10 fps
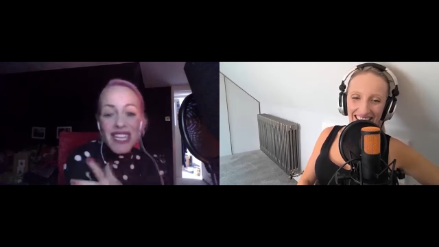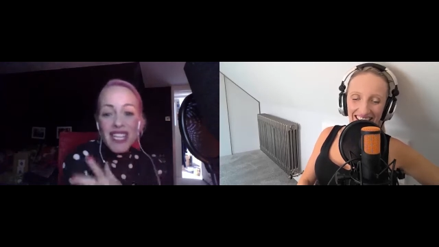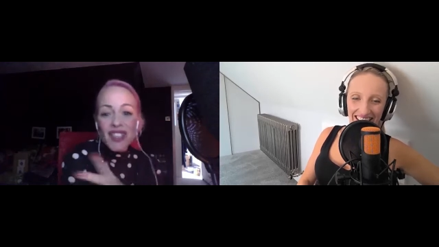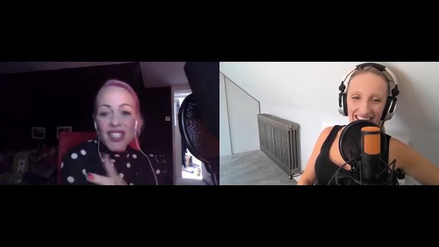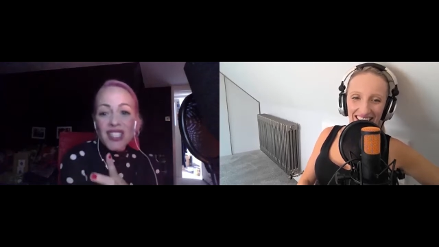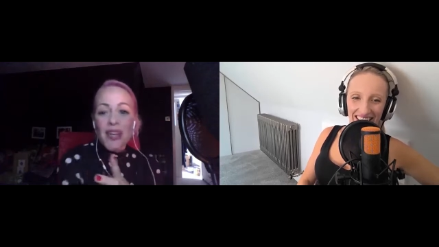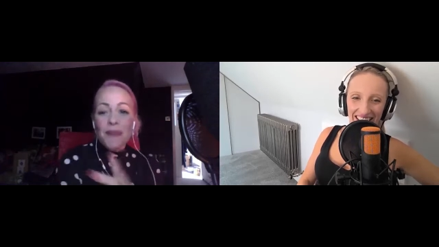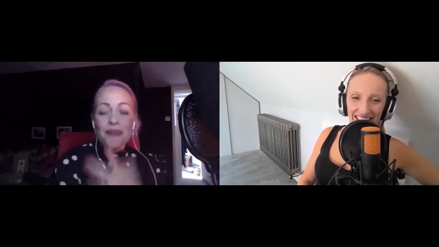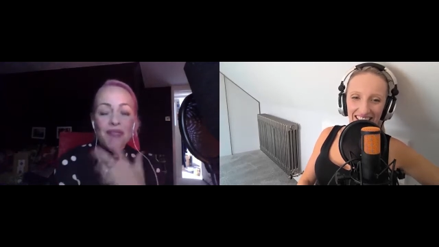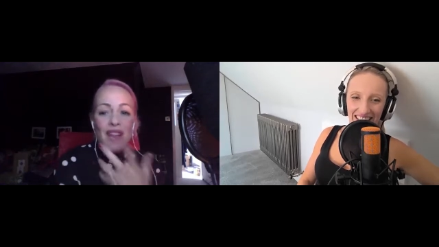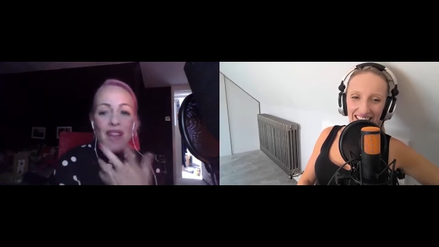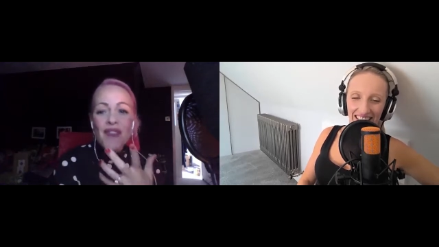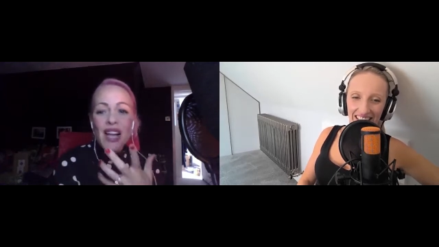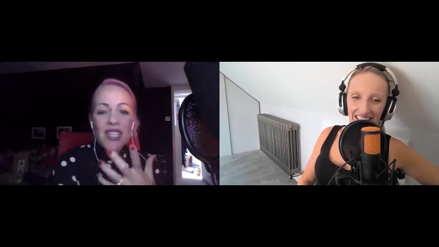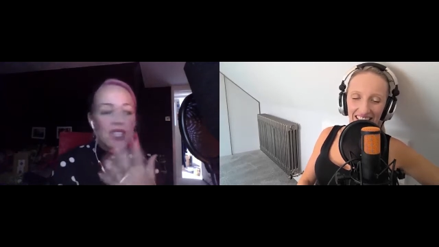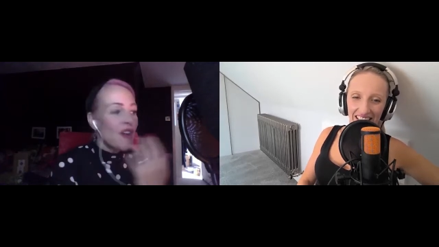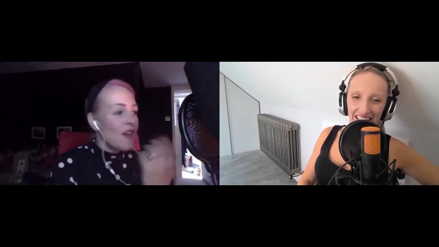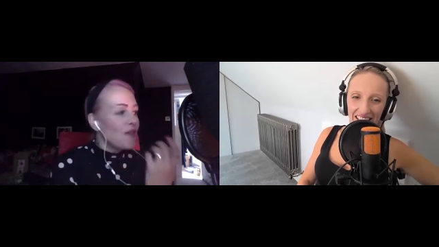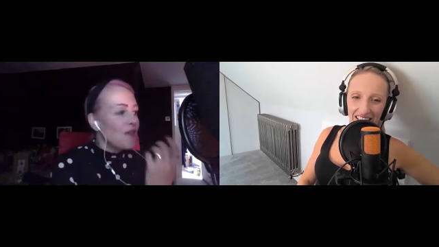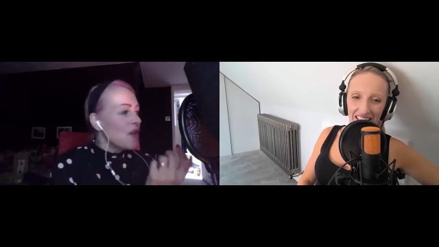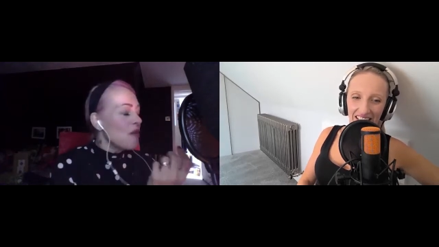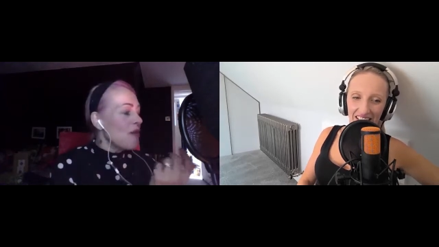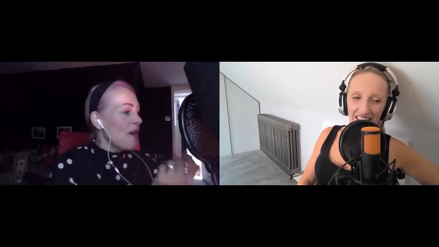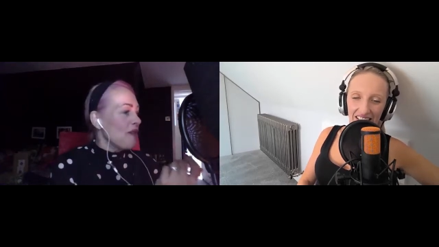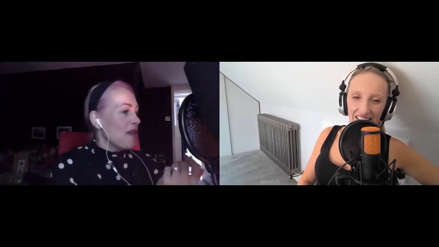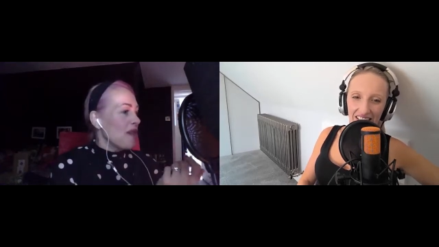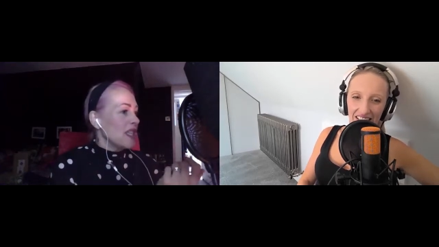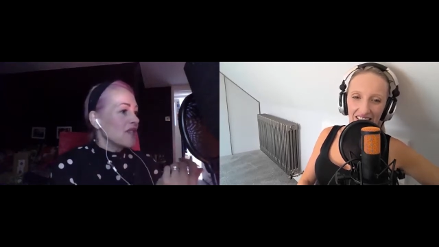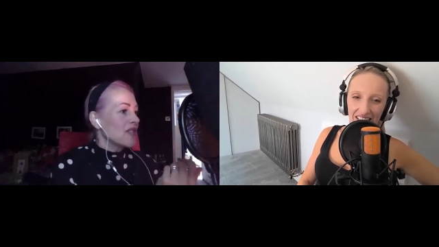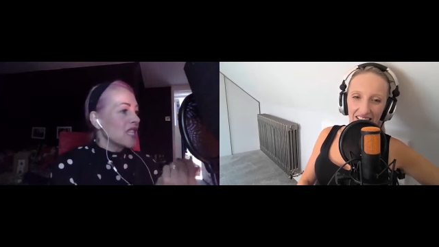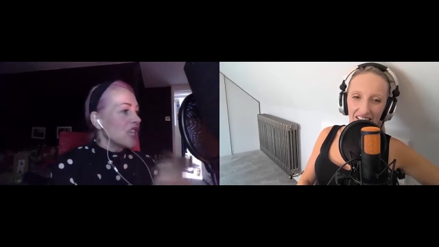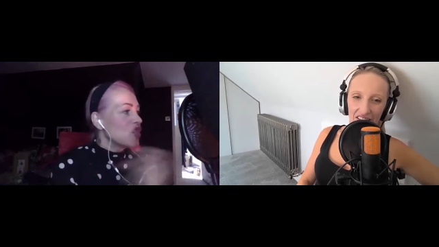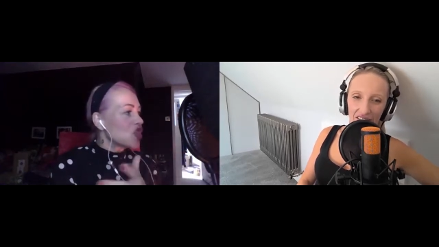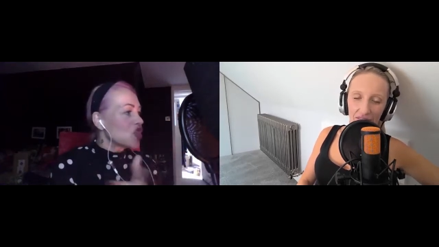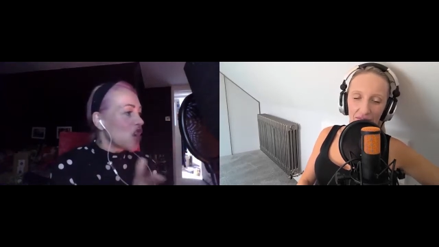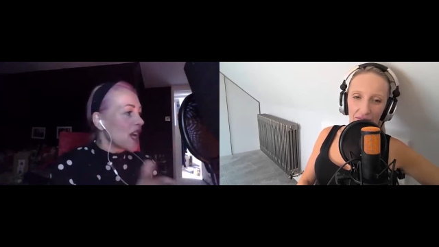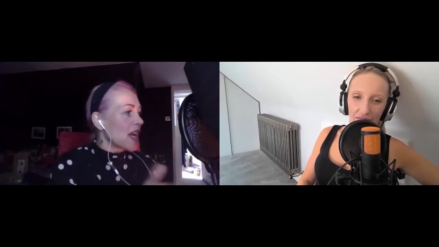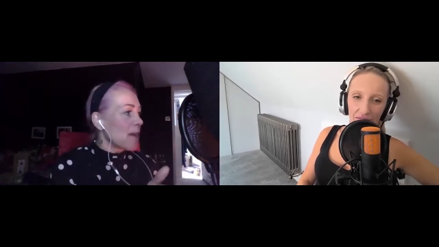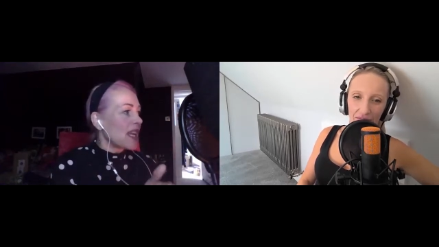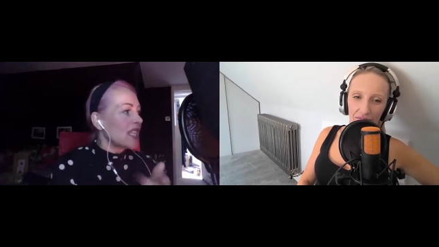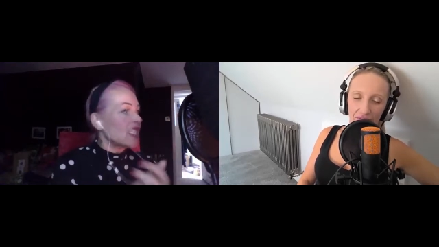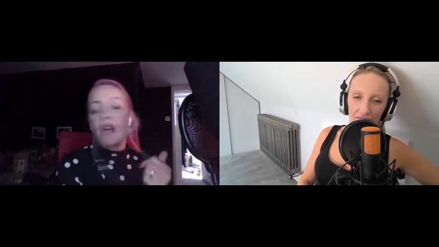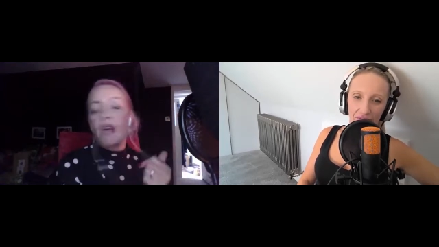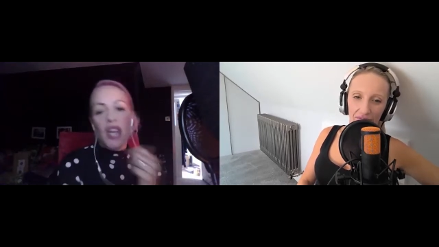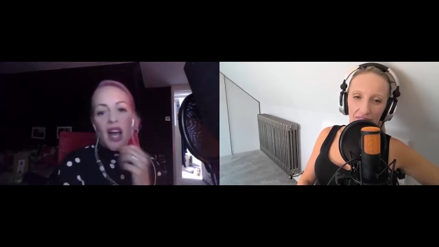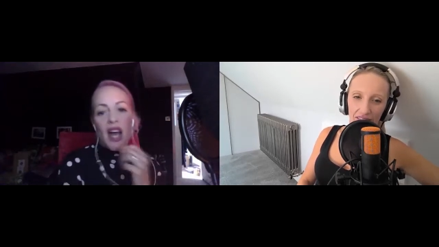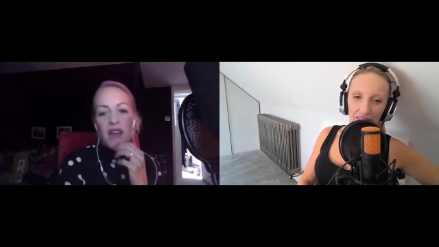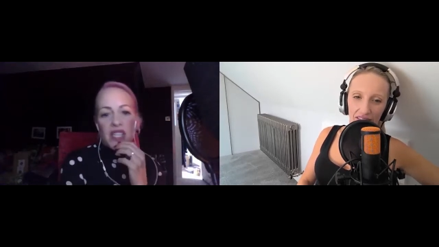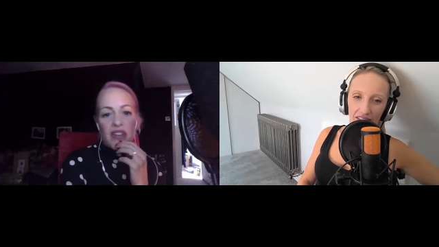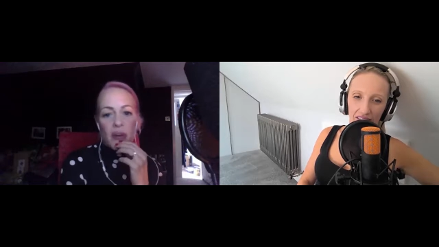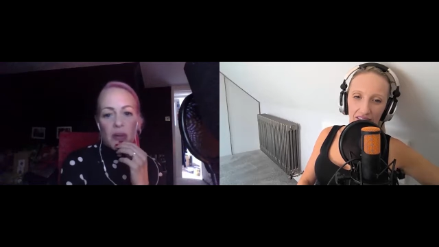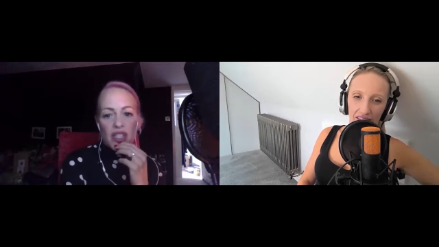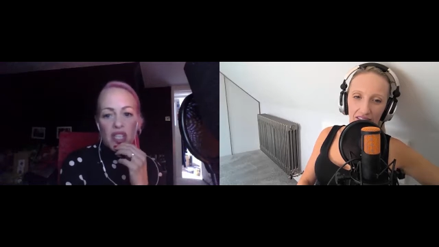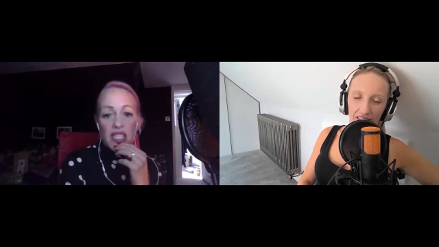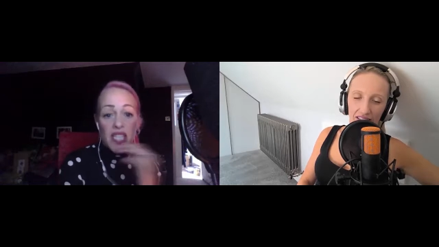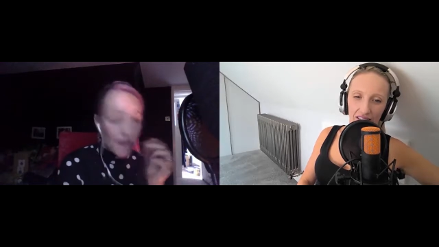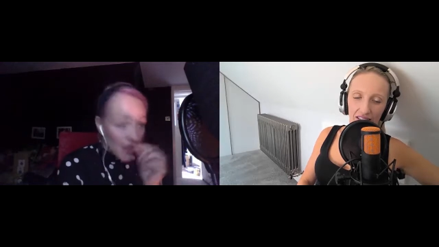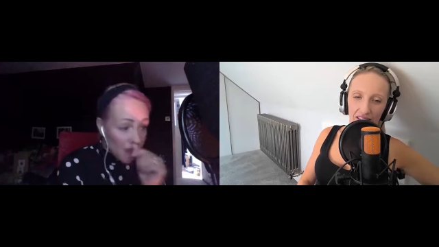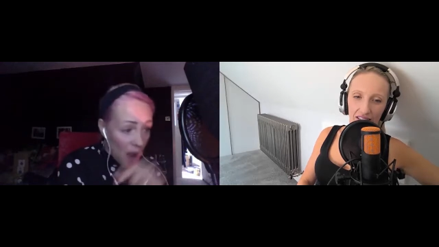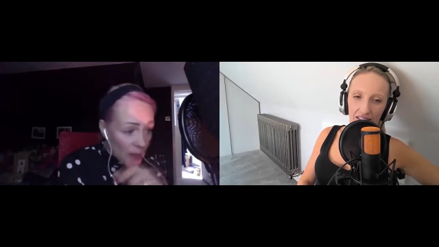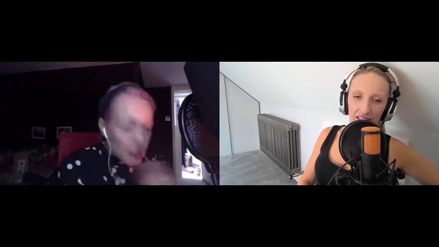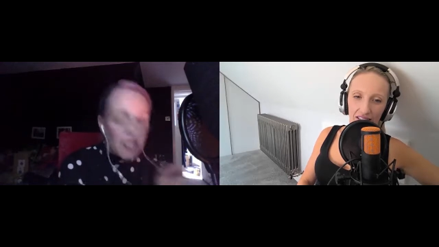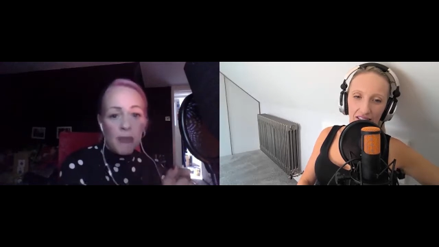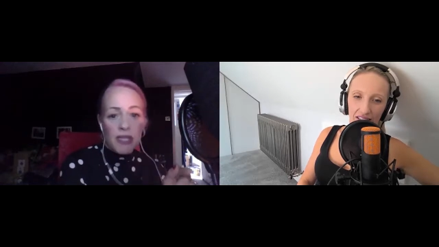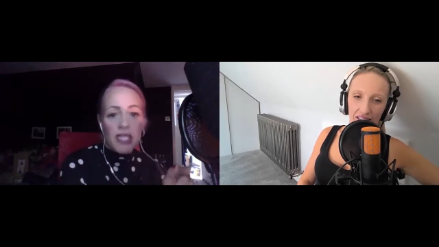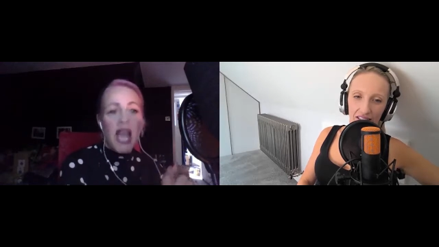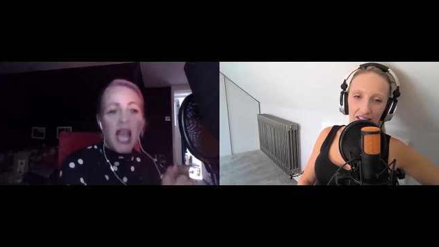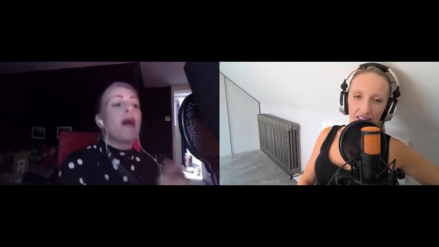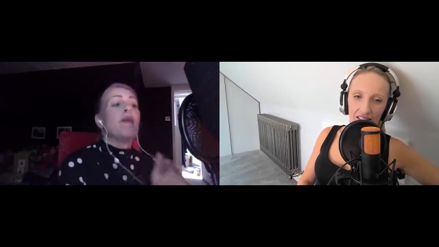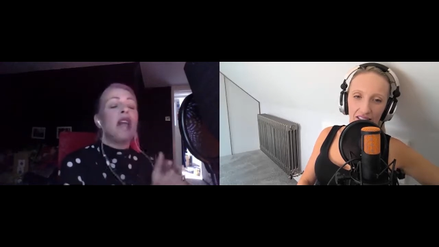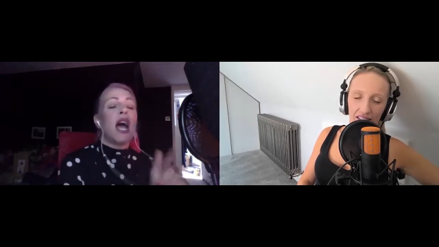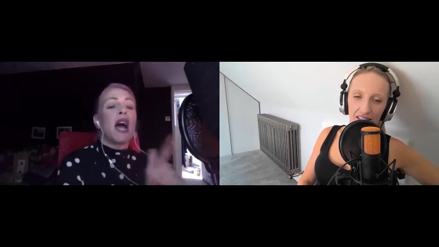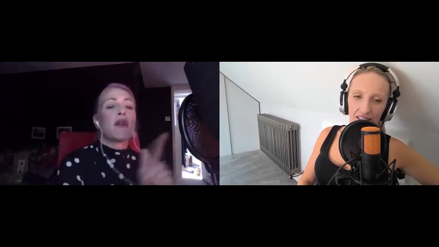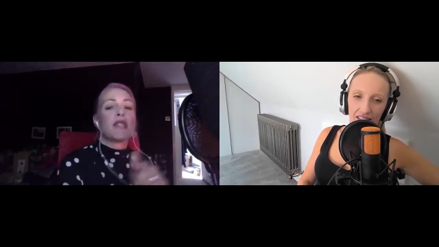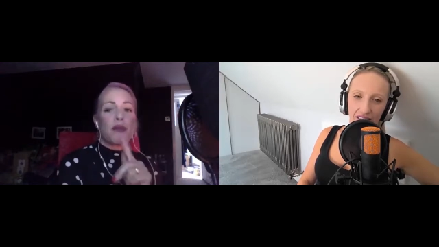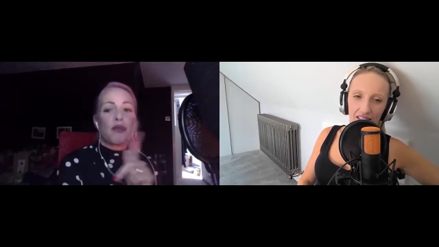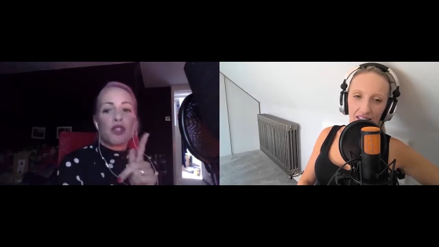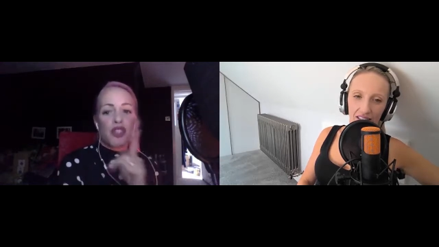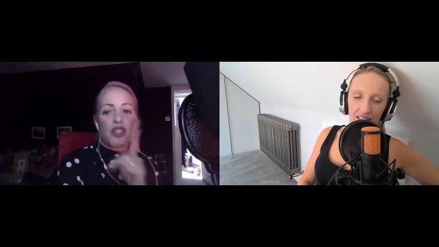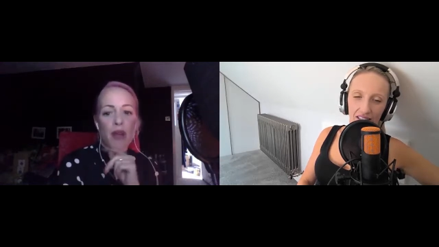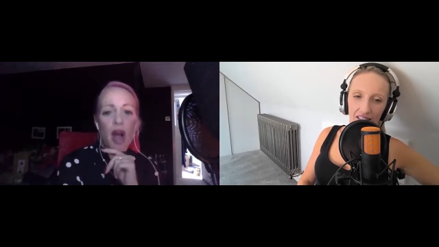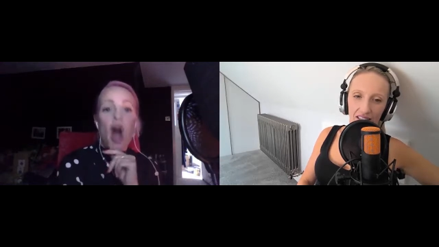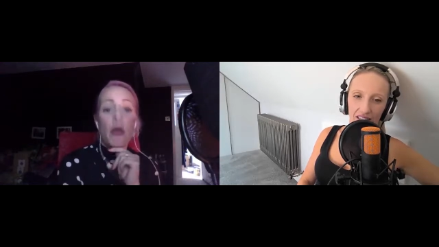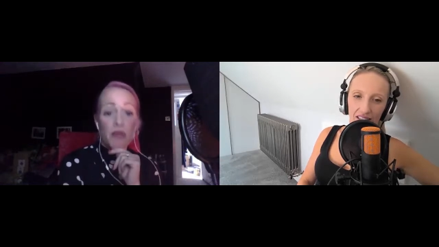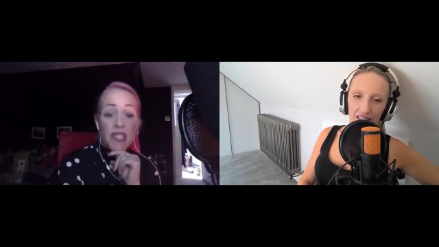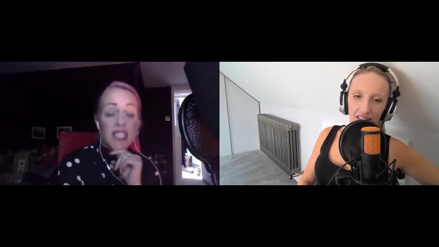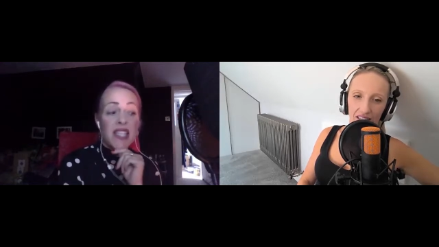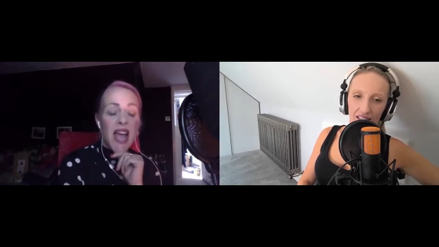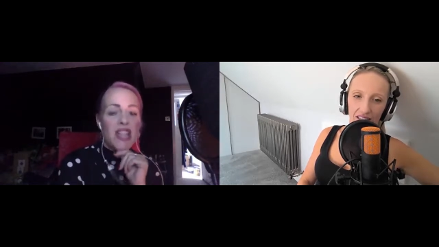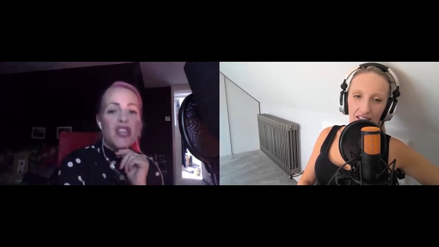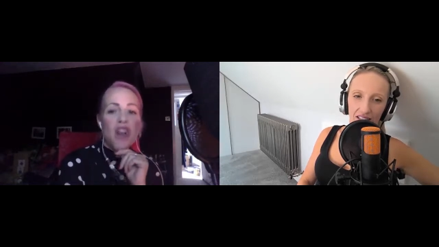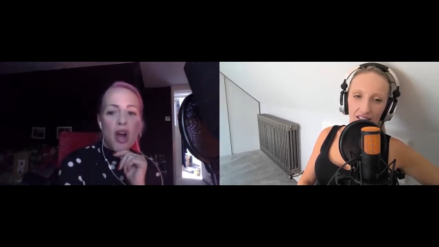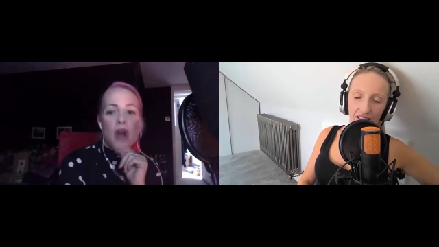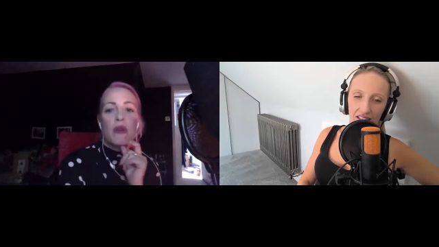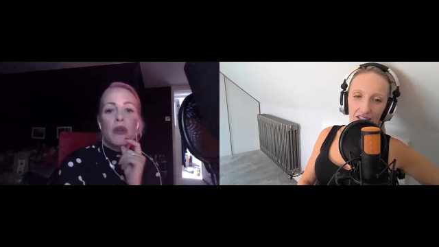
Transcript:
Speaker 1: It's just in fact, a few of my friends have said you should try and get back into it, and I have zero interest. If if I'm a celebrity came at me now and said, "Would you do it?" I would say no.